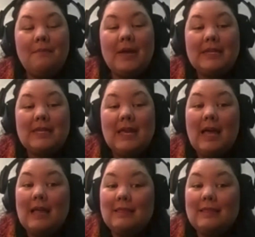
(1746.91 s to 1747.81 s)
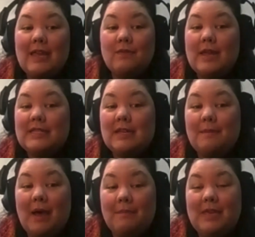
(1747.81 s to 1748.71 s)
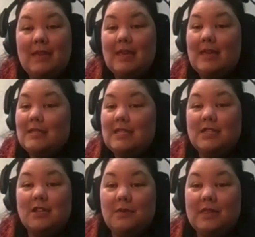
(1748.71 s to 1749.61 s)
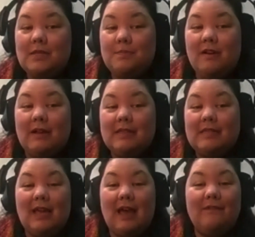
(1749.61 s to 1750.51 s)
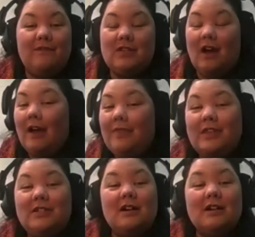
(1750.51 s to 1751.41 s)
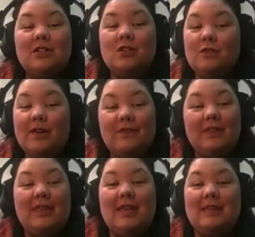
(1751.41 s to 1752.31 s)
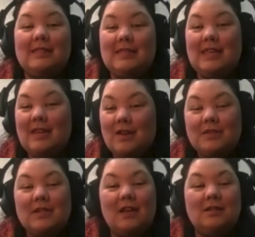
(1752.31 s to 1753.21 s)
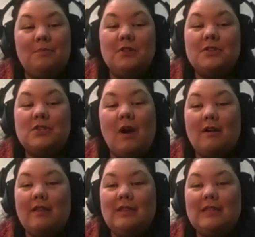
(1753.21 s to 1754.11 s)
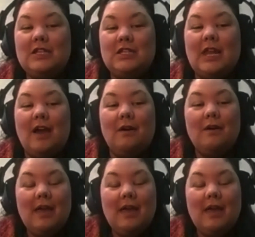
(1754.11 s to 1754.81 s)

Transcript: But like raising a puppy, it gets easier with experience. I've taught the dog to do different things. He knows not to pull so hard on the leash now.